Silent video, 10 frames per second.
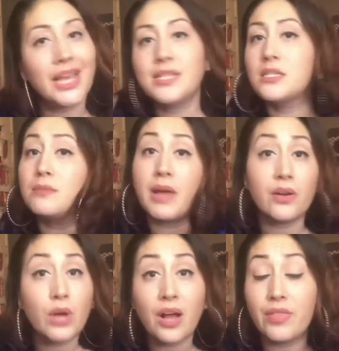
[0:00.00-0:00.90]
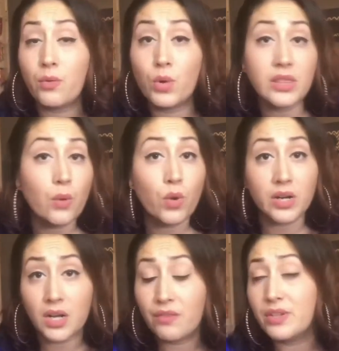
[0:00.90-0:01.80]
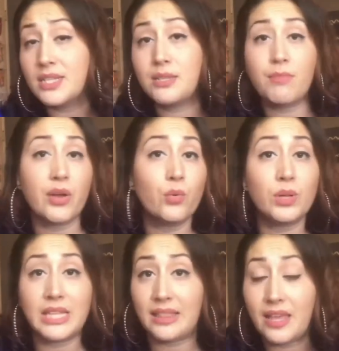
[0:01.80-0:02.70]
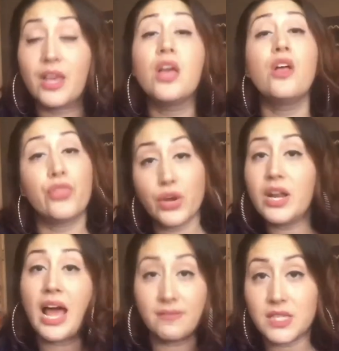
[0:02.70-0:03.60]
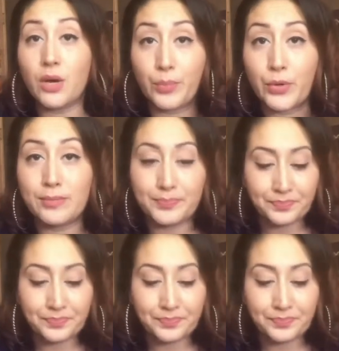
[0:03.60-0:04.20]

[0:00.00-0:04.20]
it doesn't matter what they want to cover, it doesn't matter what they think. They're going to have to help you.